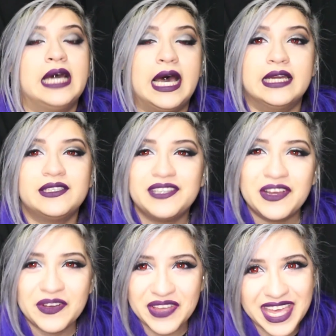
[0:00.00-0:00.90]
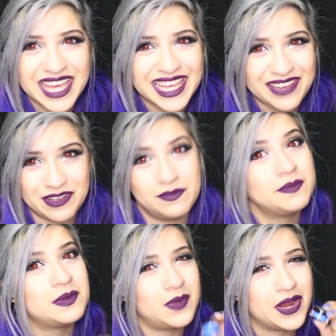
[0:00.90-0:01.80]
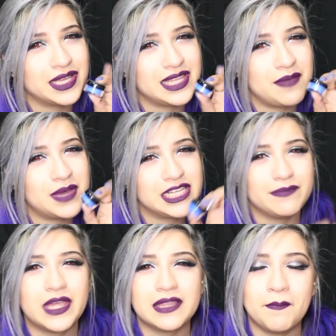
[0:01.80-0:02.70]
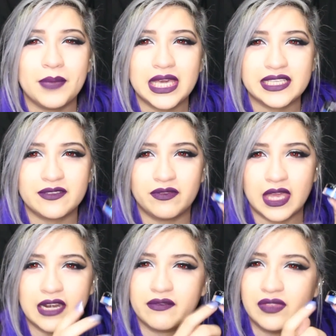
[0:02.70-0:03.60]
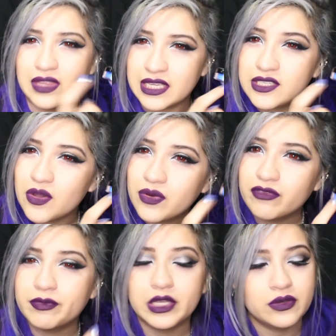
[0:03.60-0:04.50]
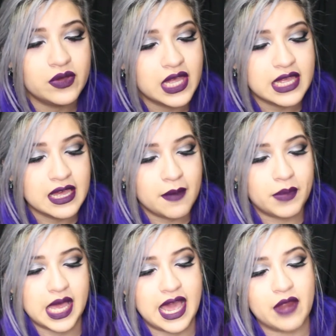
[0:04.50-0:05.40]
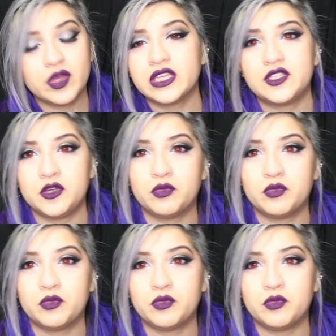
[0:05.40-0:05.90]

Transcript: I don't know if I'm going to be wearing it that much. I'm not the biggest fan of this tone of blue, but I really do